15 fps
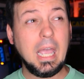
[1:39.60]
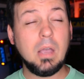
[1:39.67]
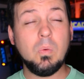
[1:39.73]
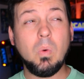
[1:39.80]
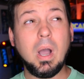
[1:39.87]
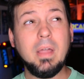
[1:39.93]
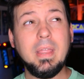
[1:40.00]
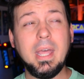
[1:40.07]
And
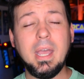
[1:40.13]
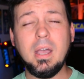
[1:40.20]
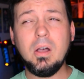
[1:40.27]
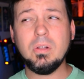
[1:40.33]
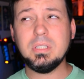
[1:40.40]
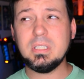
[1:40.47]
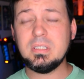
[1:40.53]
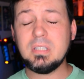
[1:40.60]
why the
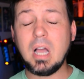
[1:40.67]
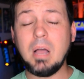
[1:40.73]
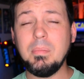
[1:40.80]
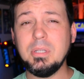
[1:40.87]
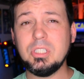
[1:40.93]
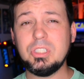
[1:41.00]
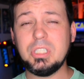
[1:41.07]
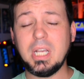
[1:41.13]
hell did
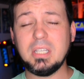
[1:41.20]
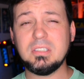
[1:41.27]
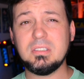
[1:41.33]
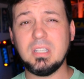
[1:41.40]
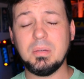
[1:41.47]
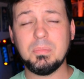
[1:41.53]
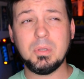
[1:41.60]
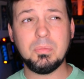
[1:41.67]
Tommy's chest
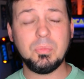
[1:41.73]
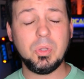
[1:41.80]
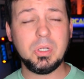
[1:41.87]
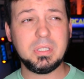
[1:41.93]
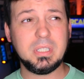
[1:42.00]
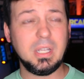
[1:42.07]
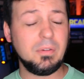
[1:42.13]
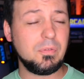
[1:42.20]
emblem
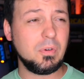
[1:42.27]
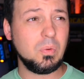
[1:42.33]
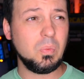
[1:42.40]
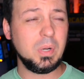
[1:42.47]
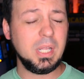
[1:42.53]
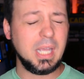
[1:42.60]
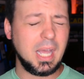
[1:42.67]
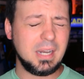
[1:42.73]
look different
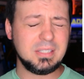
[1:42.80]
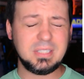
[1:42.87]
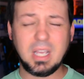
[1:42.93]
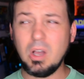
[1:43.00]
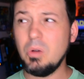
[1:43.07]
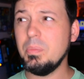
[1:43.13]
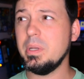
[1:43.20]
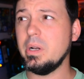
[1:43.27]
when he had his
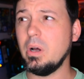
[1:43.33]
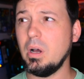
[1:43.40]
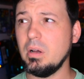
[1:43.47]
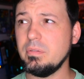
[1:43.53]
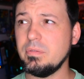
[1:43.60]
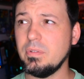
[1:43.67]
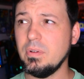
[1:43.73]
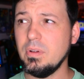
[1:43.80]
helmet off?
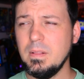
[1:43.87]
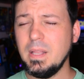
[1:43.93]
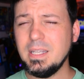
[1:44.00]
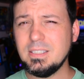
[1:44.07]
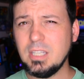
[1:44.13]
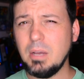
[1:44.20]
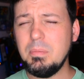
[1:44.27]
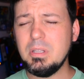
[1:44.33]

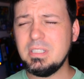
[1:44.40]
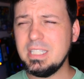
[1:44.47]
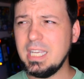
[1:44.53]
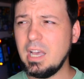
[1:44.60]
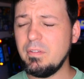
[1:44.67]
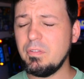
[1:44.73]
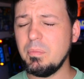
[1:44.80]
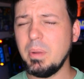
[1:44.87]
Like
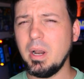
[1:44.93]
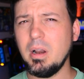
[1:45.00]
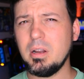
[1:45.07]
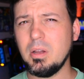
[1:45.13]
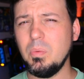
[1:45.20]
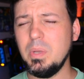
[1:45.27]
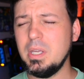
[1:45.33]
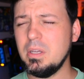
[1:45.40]
WTF
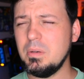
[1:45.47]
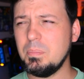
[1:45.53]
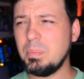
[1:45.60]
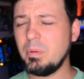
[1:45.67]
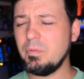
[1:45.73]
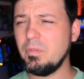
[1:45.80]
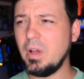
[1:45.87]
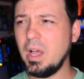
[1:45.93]
America, we couldn't
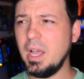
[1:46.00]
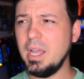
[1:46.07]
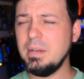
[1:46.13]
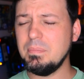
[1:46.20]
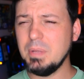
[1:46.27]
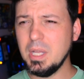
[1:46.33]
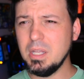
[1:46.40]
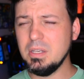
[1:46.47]
provide
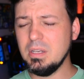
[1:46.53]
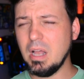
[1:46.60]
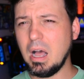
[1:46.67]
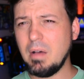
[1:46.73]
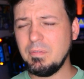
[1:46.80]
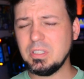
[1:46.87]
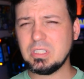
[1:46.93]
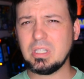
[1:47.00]

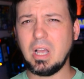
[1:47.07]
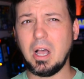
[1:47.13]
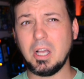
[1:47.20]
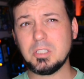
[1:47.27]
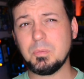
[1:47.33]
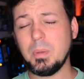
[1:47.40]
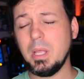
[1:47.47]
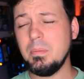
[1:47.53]
novice
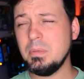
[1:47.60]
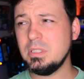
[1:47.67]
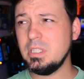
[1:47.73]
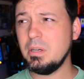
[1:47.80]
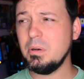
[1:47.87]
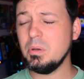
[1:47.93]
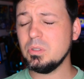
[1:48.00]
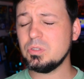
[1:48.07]
cosplay
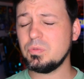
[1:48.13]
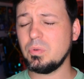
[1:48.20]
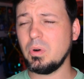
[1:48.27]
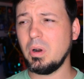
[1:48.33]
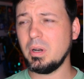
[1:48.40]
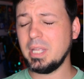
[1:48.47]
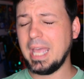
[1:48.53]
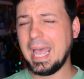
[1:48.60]
materials for
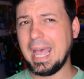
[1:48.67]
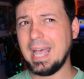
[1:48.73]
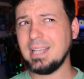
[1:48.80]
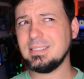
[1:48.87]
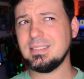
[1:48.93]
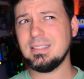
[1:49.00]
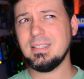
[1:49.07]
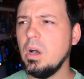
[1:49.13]
our
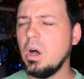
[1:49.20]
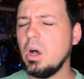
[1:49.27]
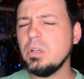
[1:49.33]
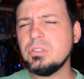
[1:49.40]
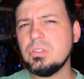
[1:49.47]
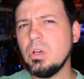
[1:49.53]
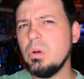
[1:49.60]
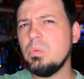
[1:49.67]
cast?
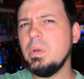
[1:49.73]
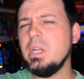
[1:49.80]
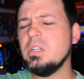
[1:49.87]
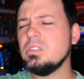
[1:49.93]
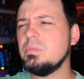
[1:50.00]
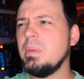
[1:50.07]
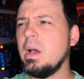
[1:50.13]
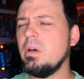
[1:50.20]
Also,
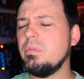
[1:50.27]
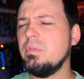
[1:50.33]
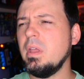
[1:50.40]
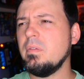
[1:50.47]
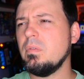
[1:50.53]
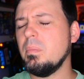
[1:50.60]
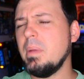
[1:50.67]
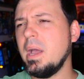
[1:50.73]
Rita's mouth
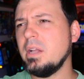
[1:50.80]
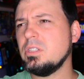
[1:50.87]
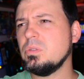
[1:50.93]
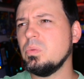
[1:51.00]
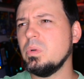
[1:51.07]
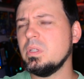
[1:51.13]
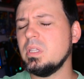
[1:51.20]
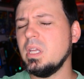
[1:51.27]
never matched
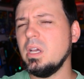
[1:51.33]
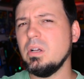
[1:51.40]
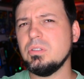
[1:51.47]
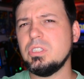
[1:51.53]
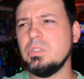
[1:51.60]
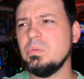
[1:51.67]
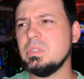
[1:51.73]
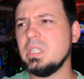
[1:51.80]
what the hell
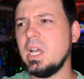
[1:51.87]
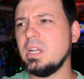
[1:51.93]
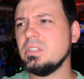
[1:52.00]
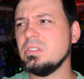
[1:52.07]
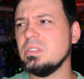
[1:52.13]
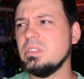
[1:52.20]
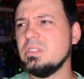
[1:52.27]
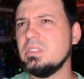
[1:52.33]
she was
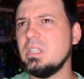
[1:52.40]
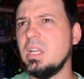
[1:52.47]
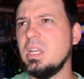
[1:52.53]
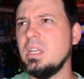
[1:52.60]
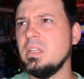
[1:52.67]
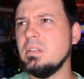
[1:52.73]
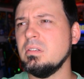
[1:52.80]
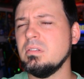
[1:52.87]
actually saying.